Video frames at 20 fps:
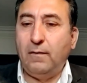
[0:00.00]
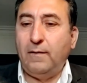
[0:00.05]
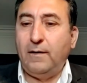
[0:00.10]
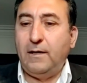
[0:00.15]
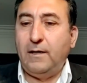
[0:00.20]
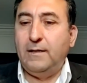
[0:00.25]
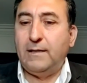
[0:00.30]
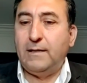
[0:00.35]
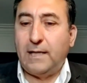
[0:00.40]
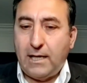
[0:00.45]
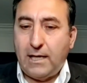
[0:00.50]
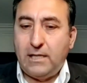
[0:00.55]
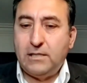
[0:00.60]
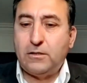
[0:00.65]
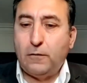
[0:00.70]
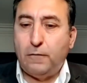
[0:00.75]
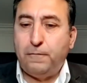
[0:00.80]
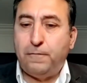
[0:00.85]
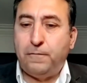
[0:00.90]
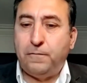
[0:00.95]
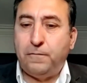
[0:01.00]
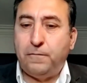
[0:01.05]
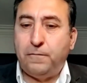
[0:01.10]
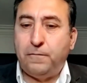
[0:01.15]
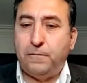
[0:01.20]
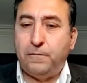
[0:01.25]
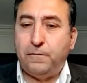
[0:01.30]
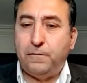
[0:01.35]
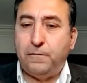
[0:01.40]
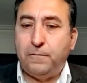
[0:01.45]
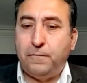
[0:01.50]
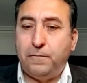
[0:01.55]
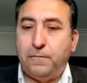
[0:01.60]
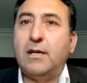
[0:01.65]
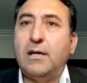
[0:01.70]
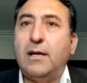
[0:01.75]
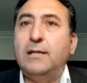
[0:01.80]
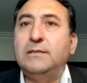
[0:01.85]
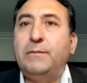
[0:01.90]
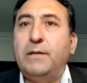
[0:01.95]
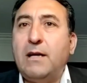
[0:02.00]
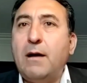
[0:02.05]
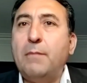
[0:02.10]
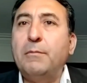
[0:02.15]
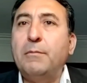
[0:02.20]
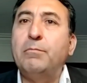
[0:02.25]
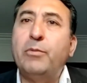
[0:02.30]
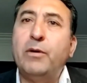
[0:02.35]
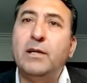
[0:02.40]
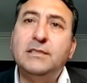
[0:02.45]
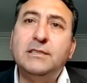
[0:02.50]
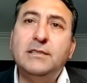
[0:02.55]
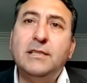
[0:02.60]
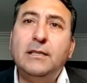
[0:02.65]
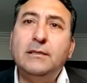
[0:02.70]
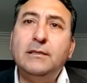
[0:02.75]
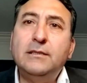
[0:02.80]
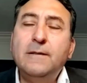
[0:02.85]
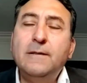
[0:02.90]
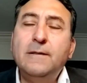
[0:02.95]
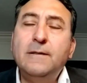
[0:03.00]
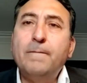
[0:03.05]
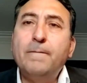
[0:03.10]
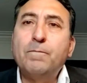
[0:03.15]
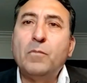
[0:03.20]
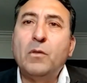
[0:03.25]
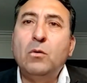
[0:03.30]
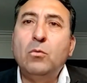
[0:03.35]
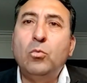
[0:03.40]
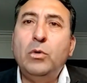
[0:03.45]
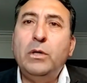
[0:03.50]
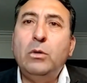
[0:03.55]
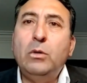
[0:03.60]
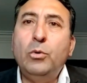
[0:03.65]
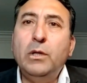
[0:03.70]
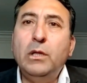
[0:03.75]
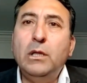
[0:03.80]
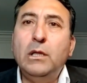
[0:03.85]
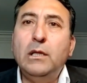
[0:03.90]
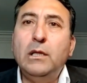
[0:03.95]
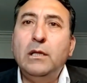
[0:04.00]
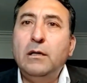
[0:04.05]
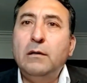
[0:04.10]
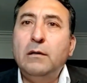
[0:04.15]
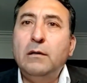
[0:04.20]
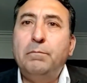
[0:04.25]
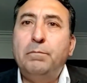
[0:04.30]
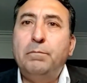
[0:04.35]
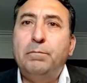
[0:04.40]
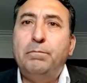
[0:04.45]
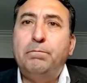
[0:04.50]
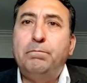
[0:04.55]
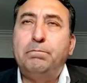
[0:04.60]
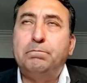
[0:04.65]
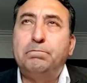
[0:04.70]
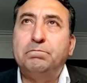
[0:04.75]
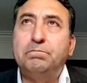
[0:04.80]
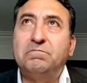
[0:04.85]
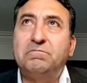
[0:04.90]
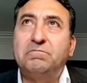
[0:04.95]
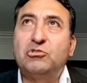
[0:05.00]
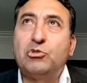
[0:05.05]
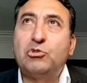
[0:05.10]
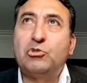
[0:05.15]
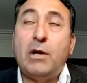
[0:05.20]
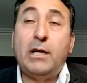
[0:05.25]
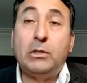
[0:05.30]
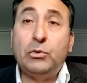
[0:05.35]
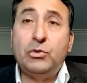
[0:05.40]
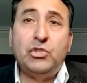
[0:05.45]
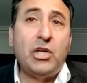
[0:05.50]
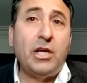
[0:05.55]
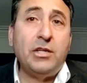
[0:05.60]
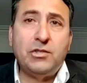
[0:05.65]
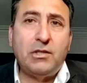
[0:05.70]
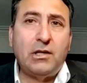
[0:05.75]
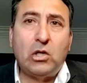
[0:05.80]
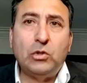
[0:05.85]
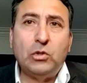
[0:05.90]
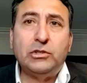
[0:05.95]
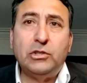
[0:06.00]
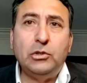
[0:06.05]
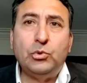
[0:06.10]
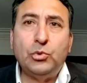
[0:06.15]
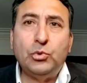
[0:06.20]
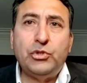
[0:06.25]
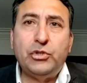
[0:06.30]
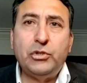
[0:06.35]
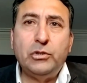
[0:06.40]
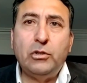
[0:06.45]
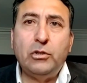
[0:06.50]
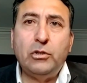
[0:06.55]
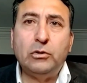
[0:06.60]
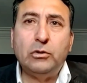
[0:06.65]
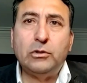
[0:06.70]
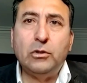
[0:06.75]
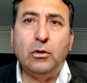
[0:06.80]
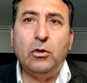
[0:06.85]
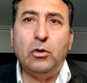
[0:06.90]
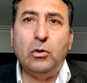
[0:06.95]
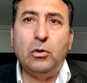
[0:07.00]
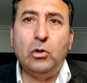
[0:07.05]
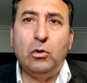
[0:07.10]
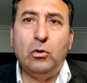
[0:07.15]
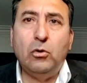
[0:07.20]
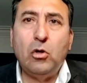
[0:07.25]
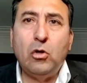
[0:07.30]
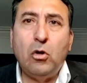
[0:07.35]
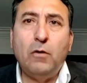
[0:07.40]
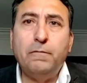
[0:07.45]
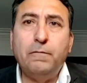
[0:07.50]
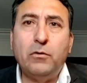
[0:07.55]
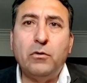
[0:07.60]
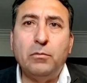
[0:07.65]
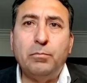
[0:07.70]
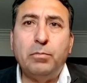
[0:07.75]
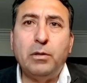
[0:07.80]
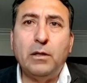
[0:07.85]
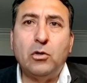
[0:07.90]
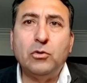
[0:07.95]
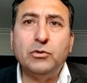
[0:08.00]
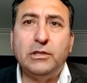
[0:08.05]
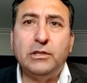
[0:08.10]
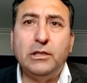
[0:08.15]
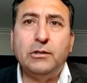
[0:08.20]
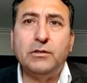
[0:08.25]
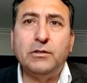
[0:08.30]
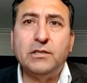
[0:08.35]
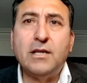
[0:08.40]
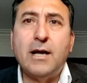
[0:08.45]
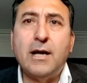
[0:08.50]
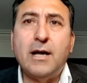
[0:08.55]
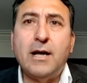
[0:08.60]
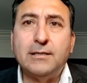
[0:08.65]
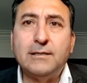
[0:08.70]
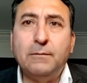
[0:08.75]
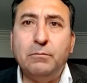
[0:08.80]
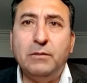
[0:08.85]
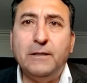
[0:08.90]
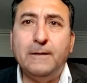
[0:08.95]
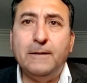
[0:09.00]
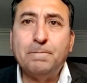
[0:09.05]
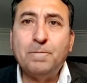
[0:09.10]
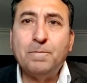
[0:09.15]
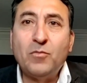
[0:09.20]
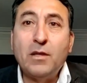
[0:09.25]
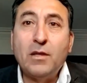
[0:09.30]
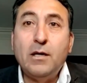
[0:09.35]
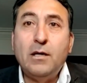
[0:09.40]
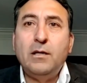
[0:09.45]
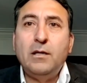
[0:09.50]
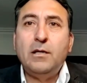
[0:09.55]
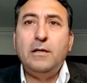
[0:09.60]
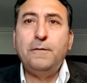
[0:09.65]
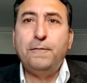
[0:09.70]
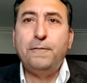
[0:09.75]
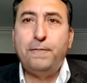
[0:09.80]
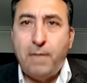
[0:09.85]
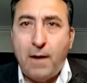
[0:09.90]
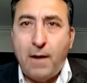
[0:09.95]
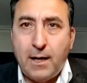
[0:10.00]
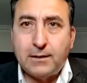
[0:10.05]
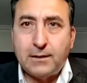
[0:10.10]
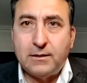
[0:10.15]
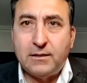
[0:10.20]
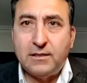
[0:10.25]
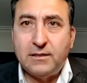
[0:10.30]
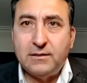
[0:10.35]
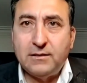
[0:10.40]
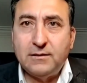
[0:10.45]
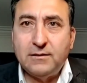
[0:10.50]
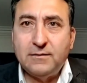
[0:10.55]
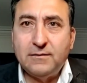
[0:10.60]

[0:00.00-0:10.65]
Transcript: the case of Luisa González becoming president, we will try to change the constitution or go for a Constituent Assembly. In fact,